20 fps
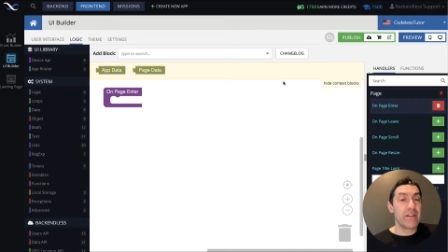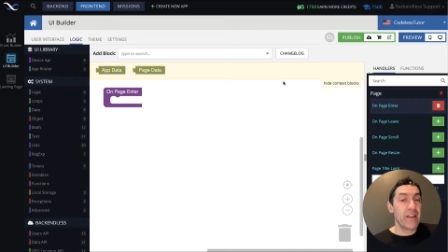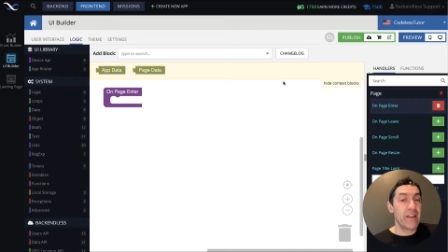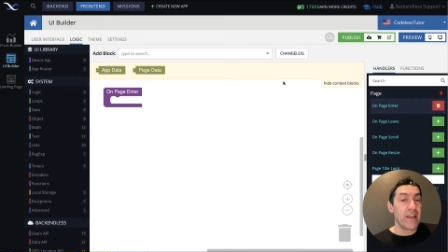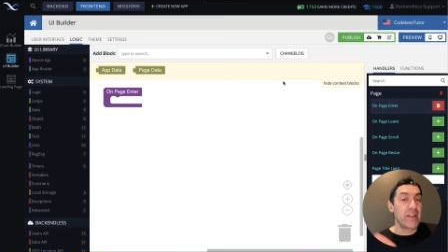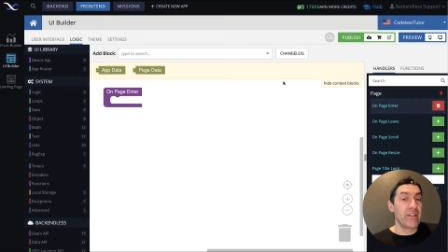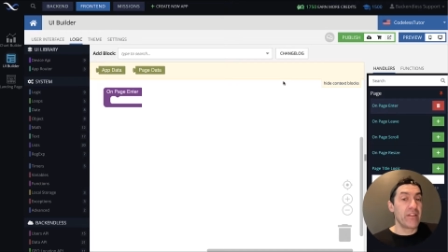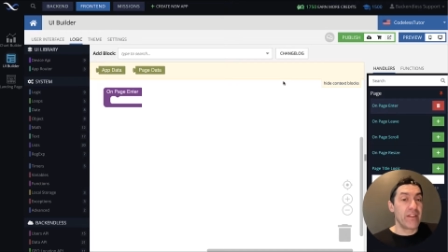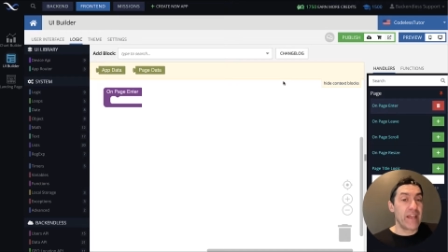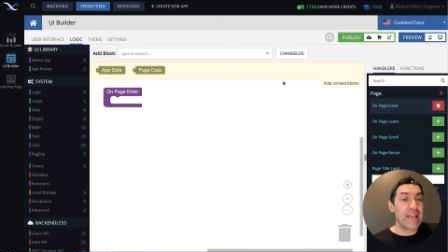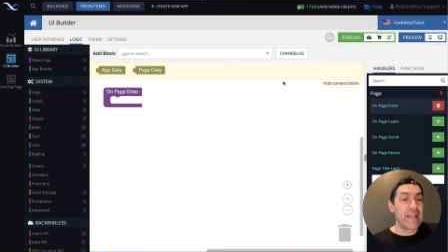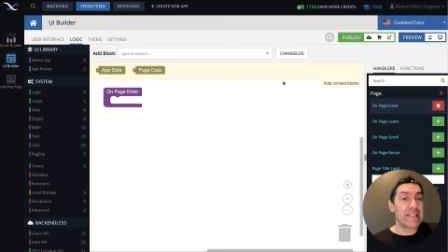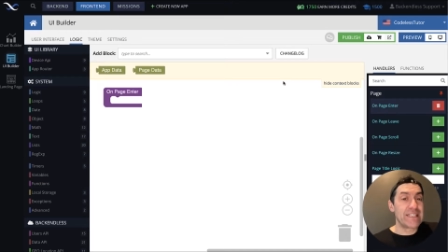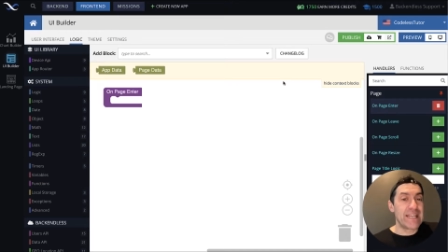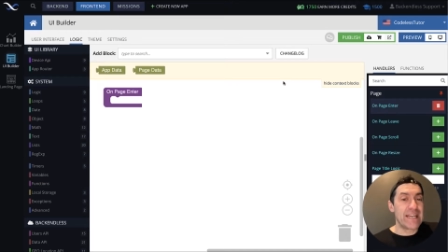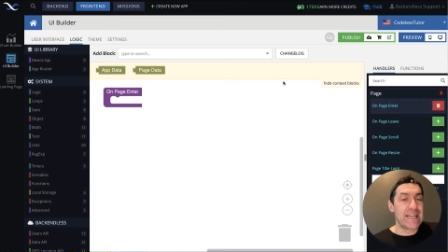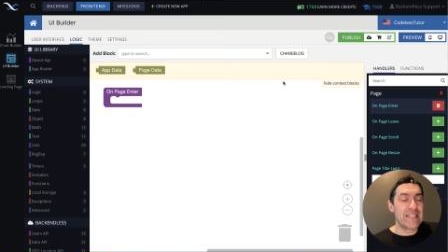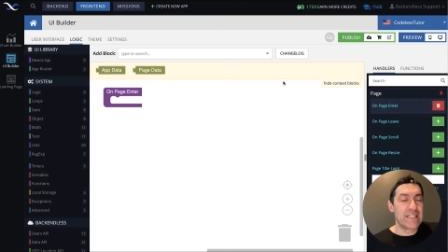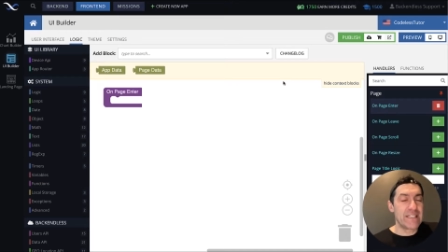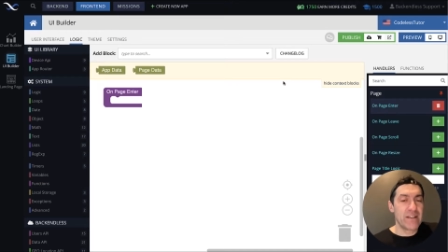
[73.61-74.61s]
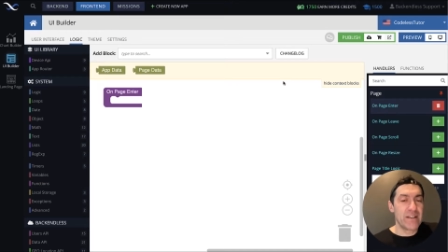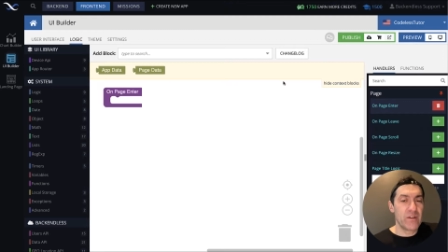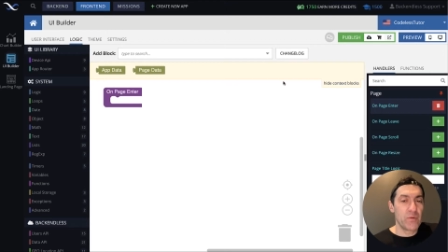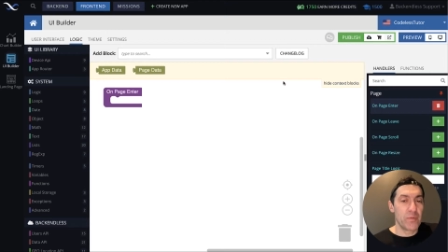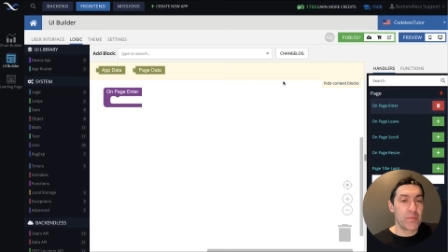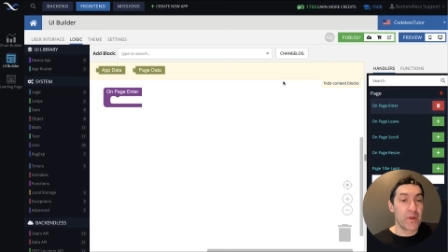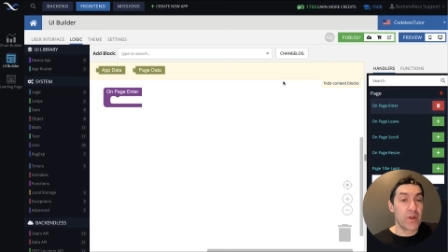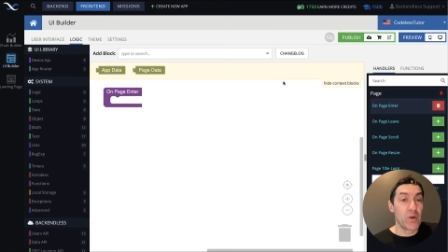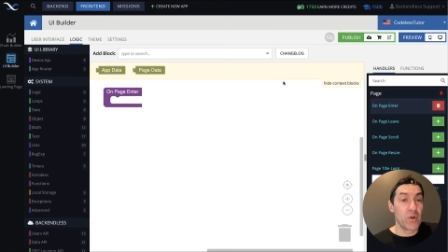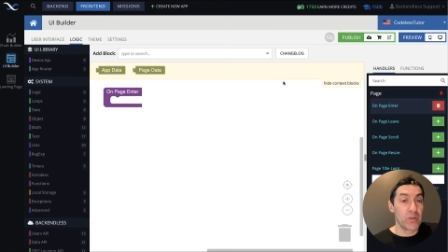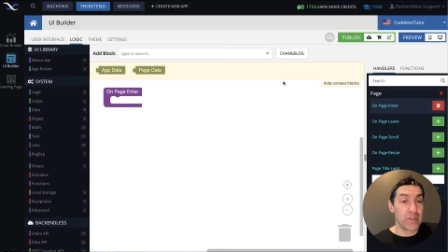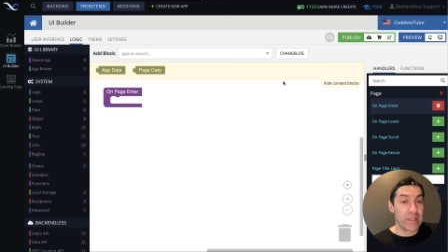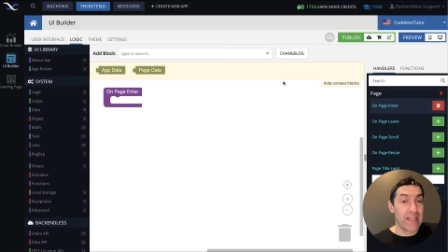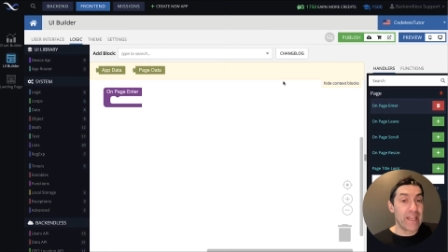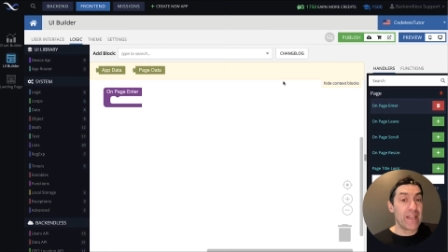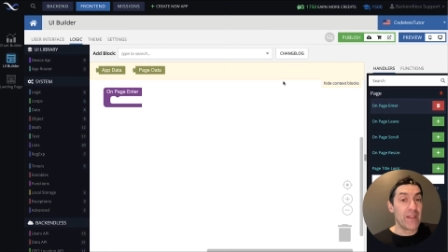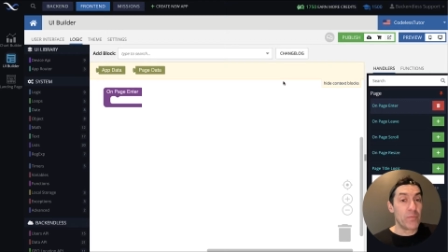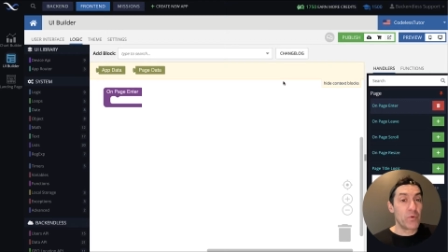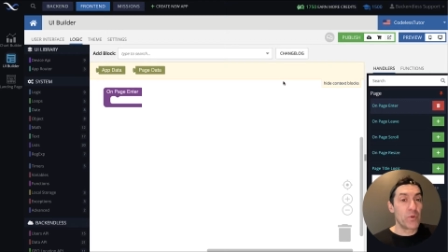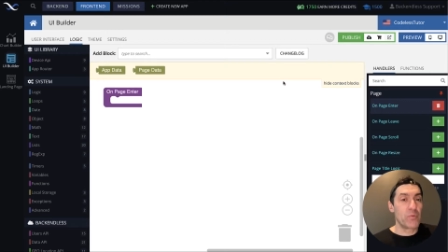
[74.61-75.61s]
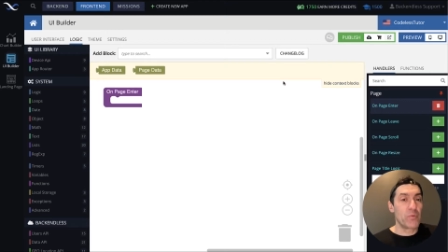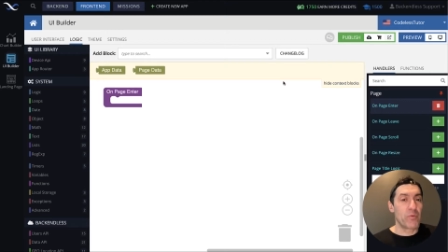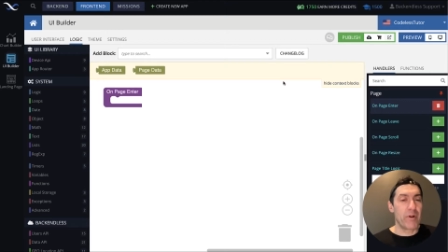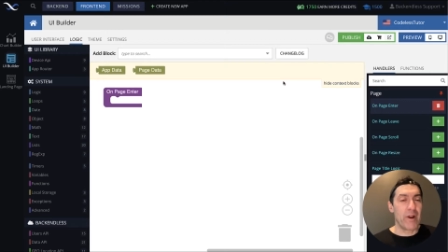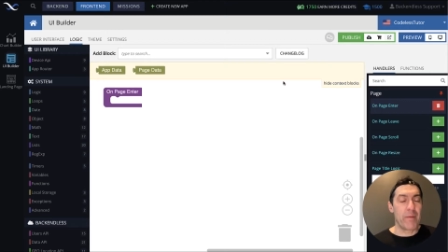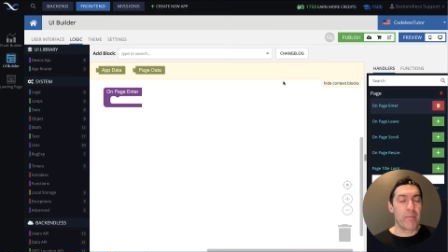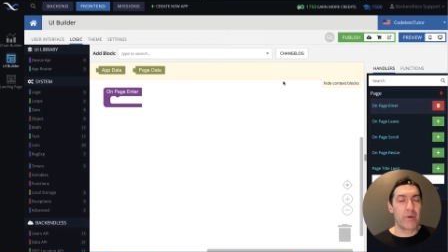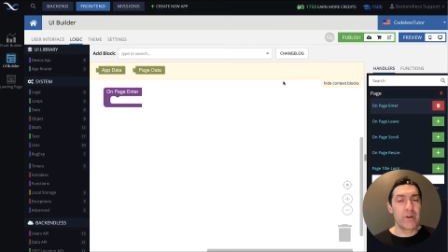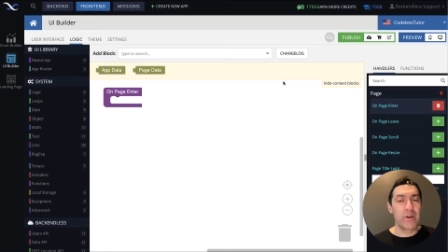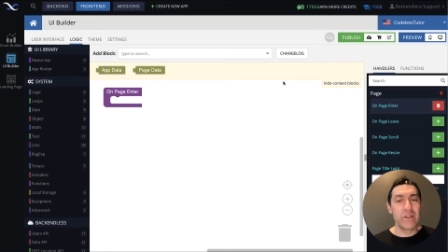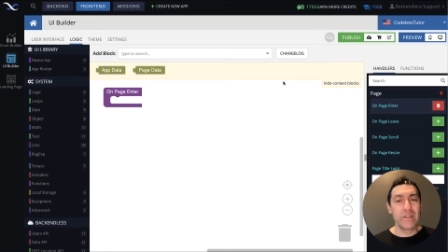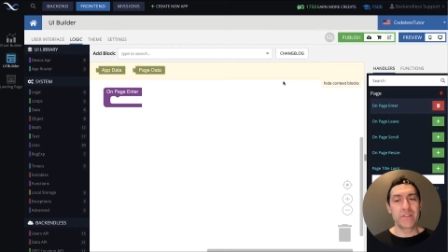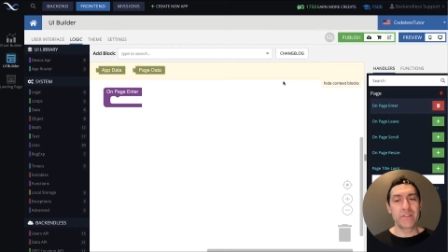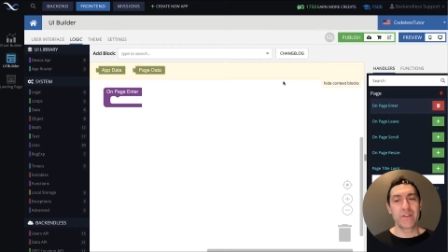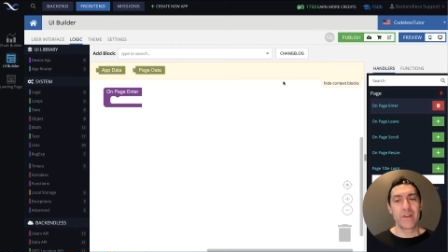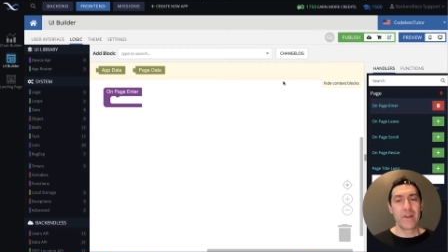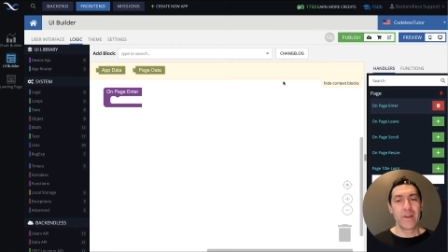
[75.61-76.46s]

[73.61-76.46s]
and that data would be called input parameters.